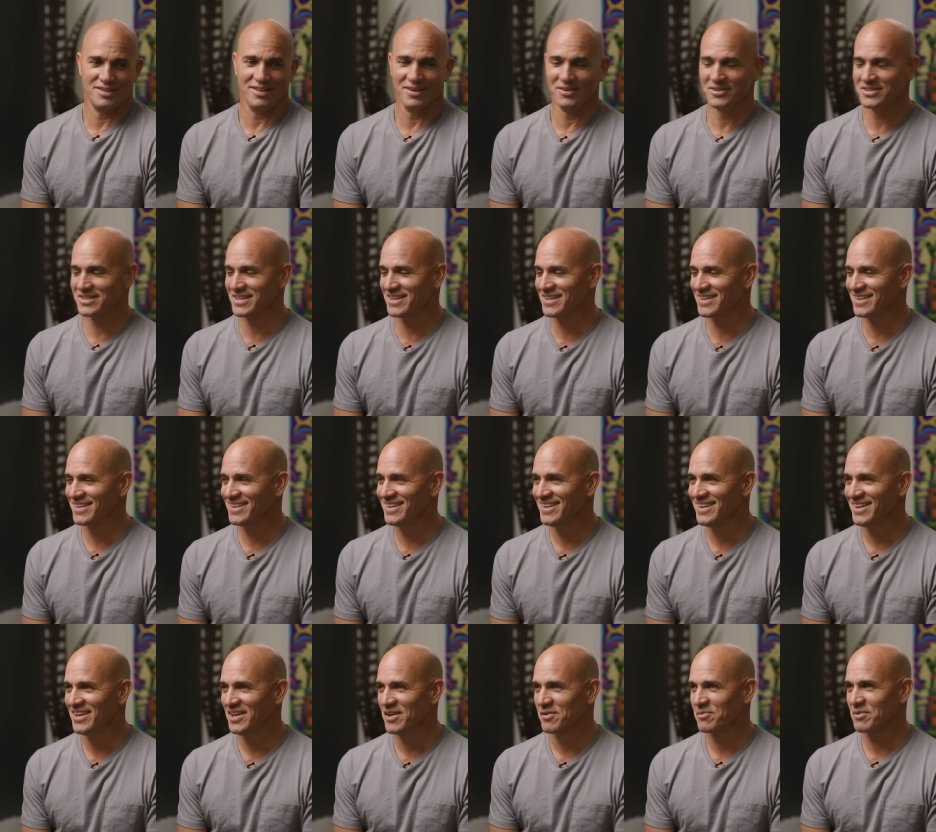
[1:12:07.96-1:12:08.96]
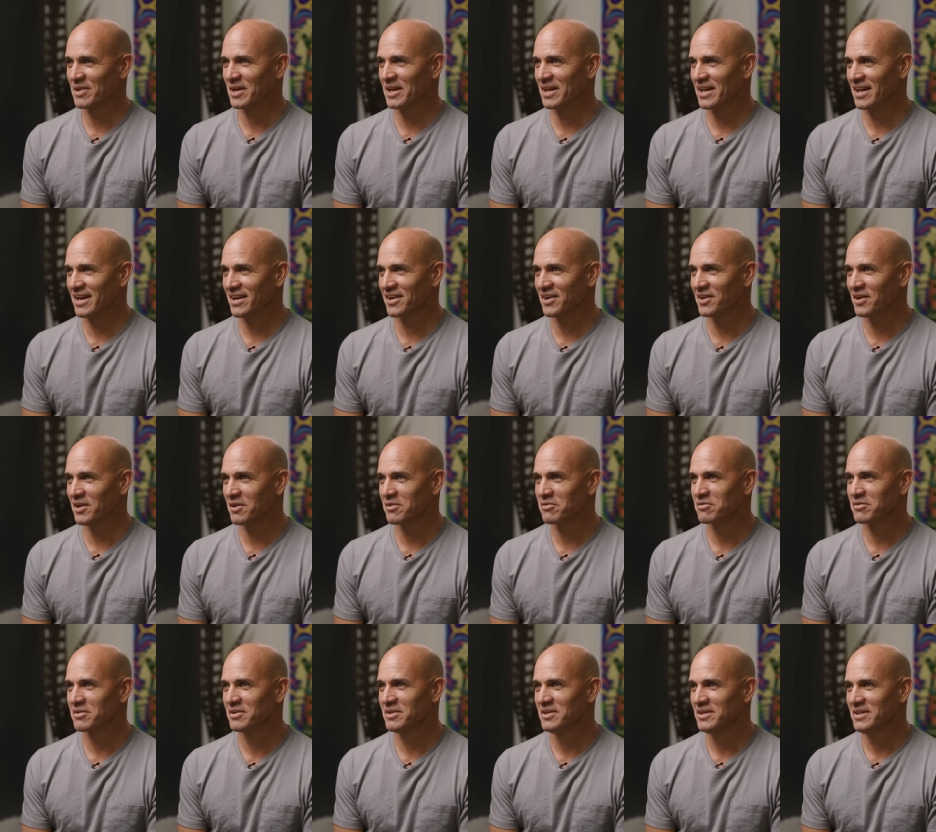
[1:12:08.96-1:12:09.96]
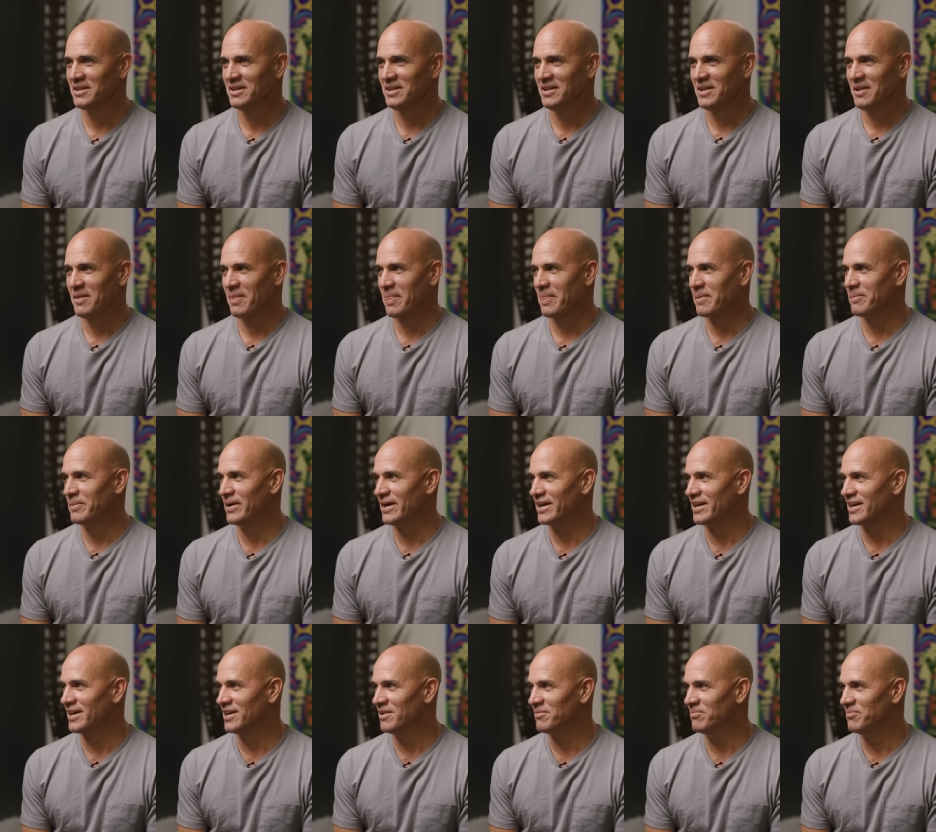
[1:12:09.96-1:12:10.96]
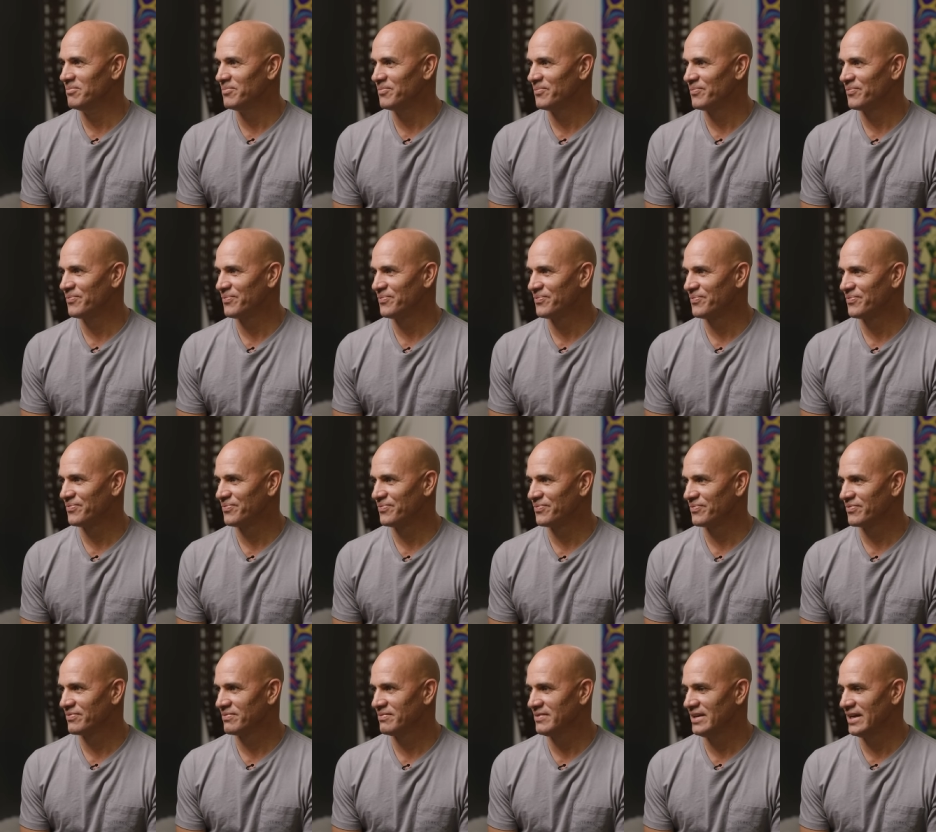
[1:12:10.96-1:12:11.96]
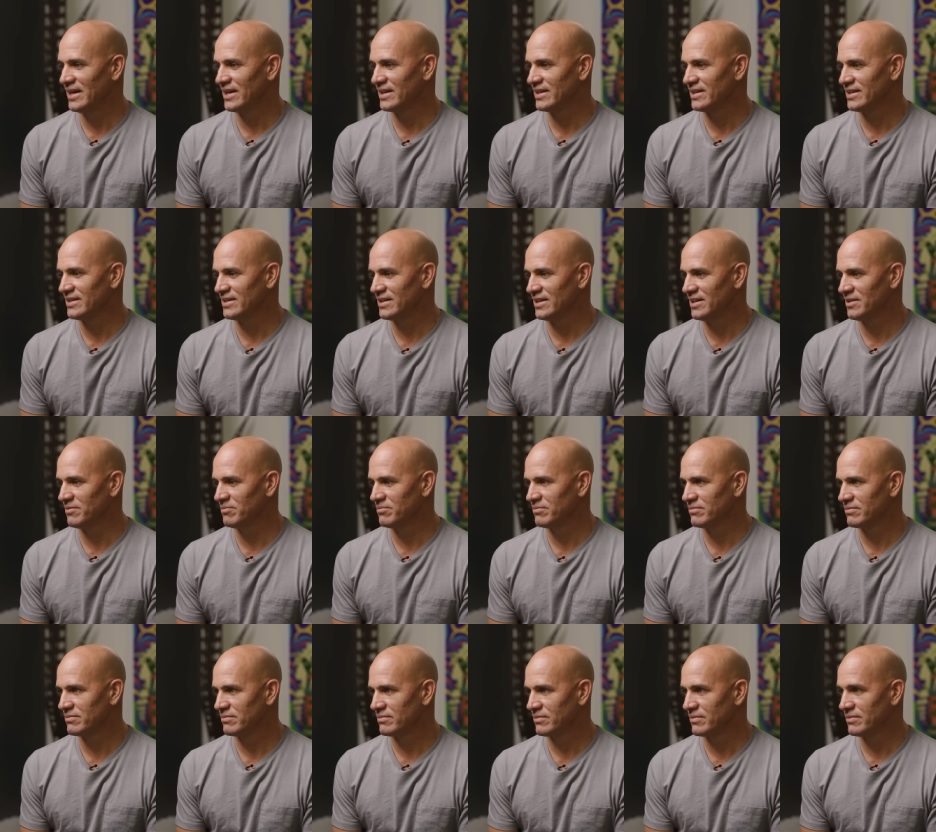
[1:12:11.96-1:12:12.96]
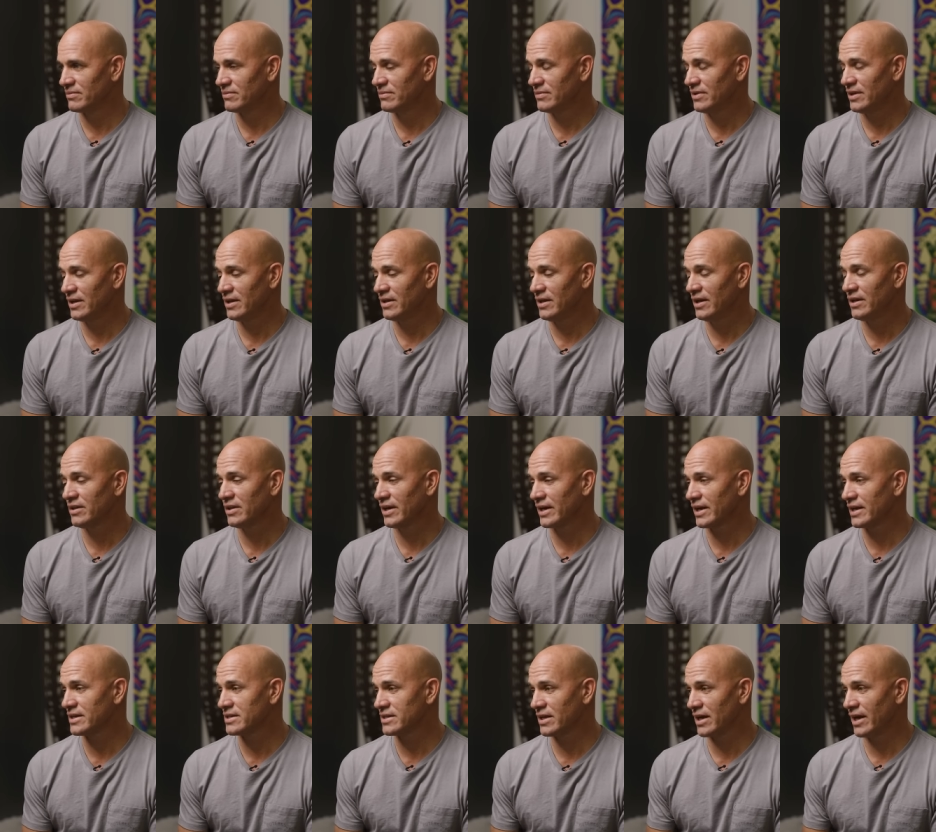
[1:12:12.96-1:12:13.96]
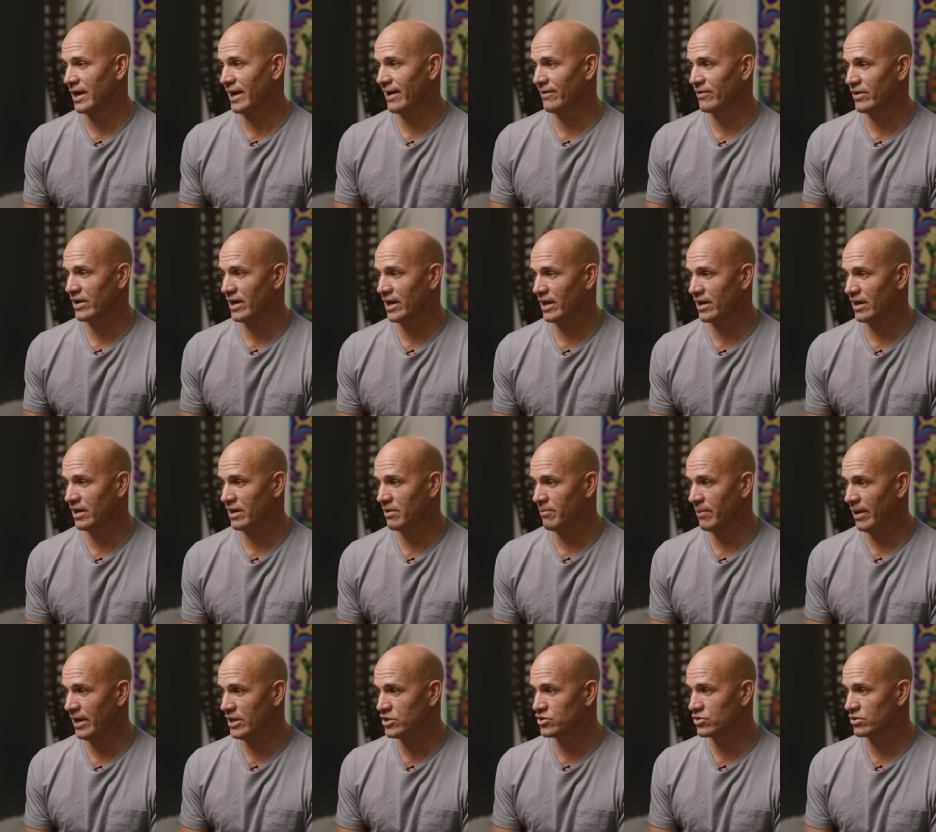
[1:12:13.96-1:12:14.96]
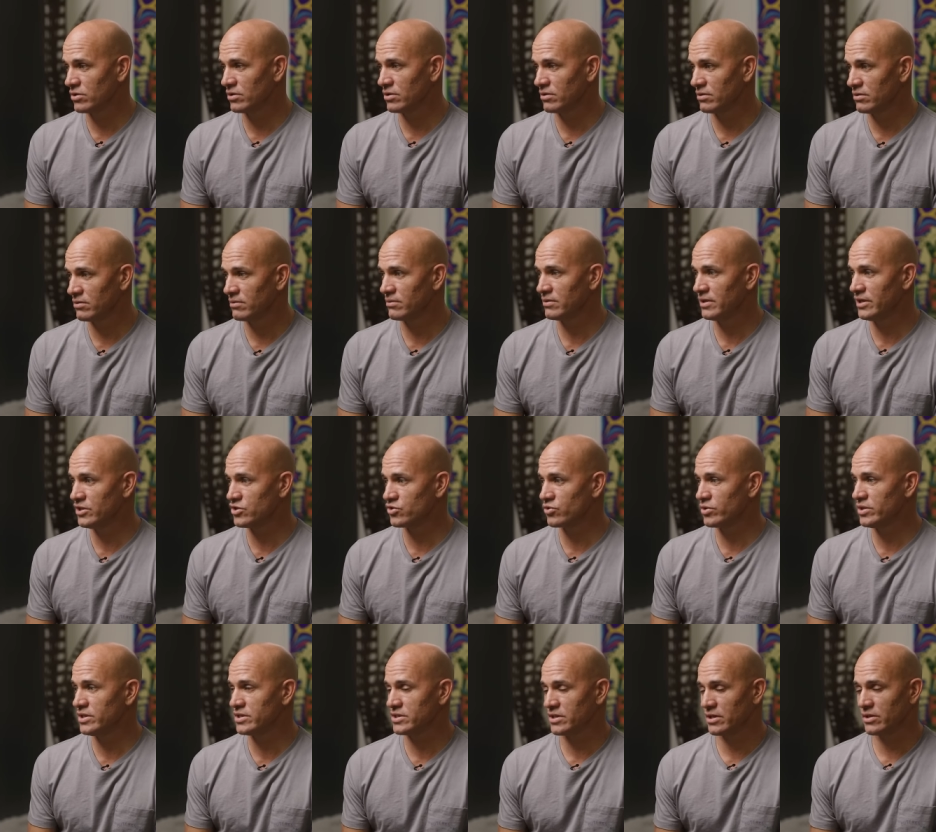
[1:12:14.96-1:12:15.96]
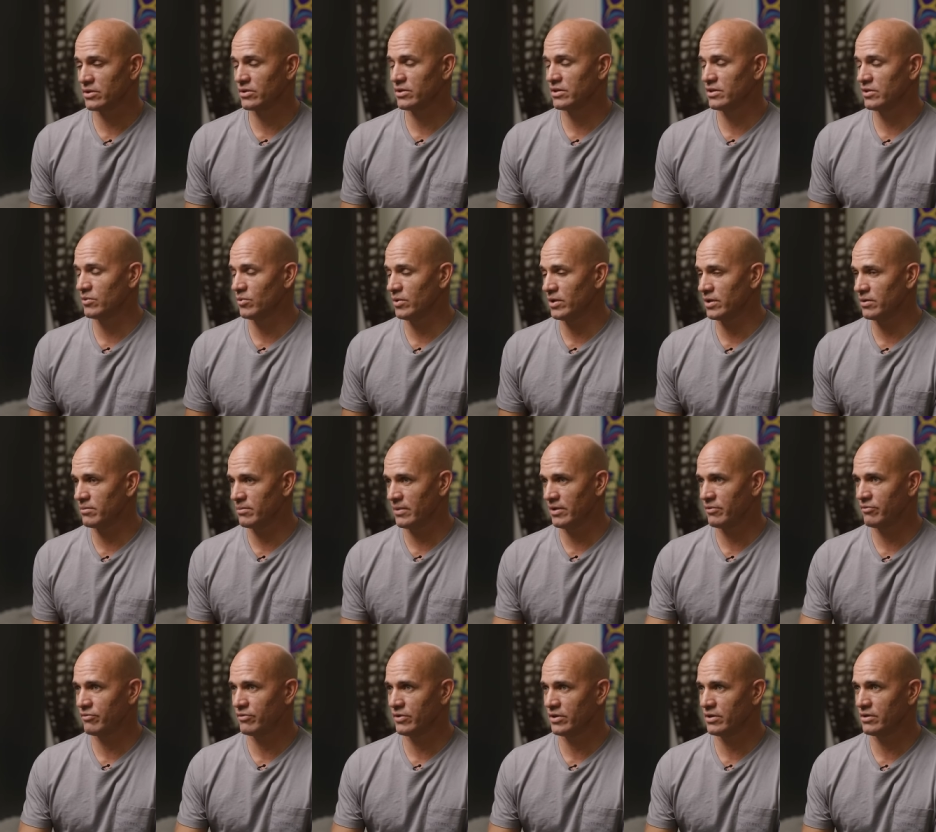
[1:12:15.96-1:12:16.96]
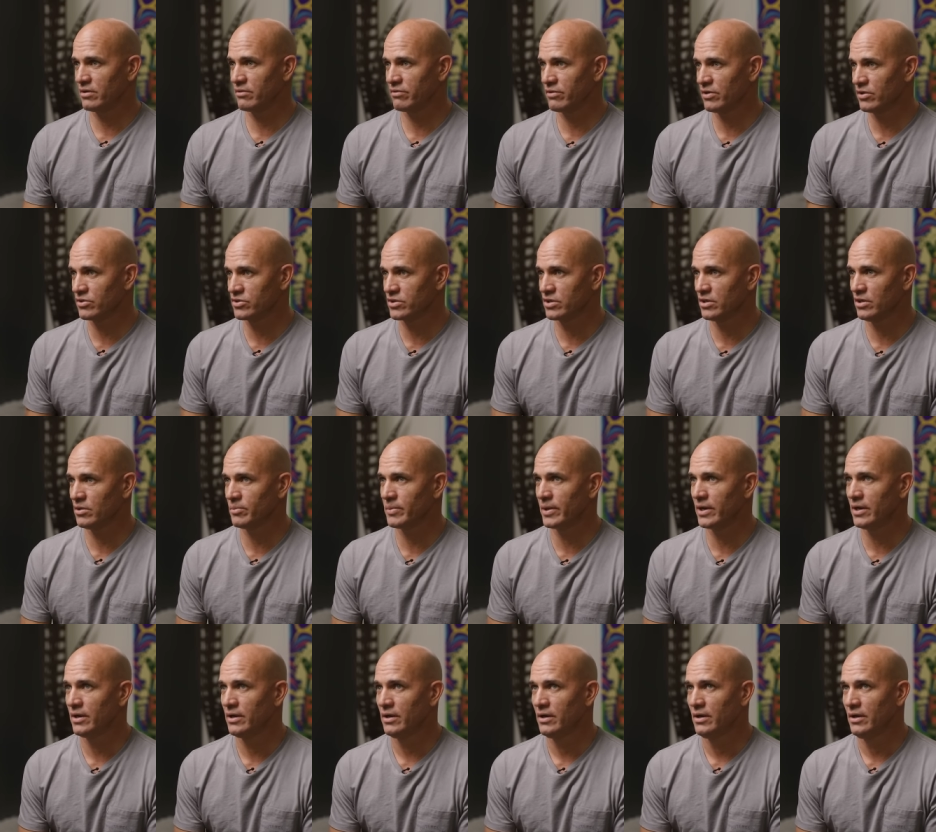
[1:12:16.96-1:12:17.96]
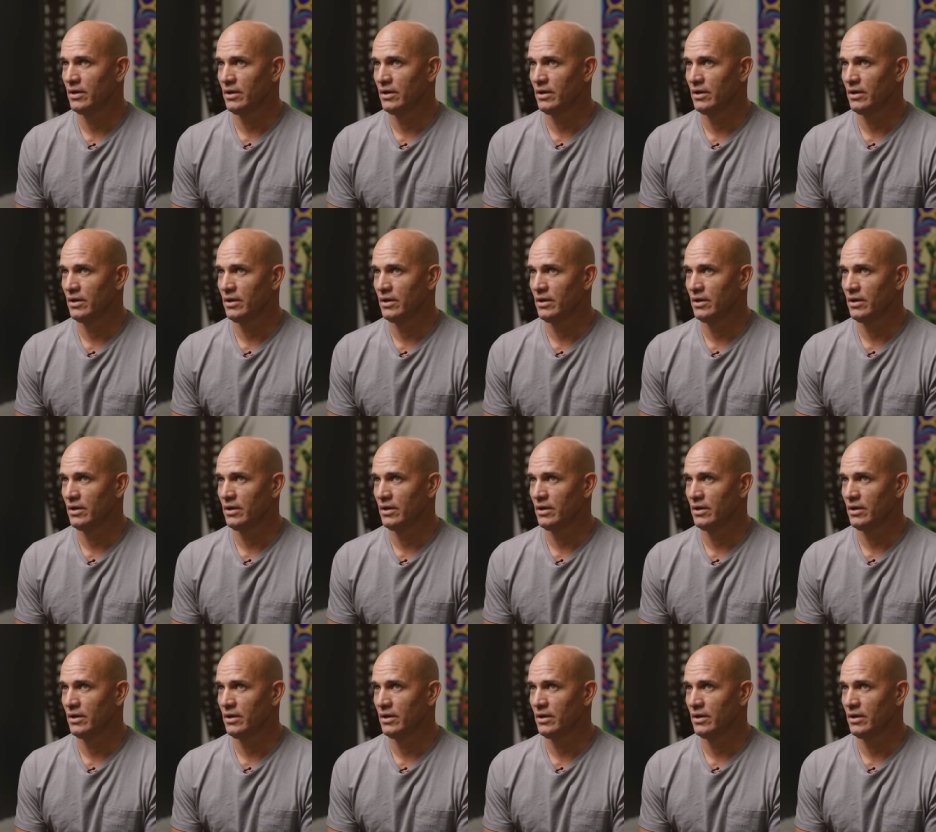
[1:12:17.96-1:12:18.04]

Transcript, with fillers: and that was it. Played a lot of golf. But um, yeah, the um, and, and like I said, I haven't had any major injuries other than the one my foot a few years ago. But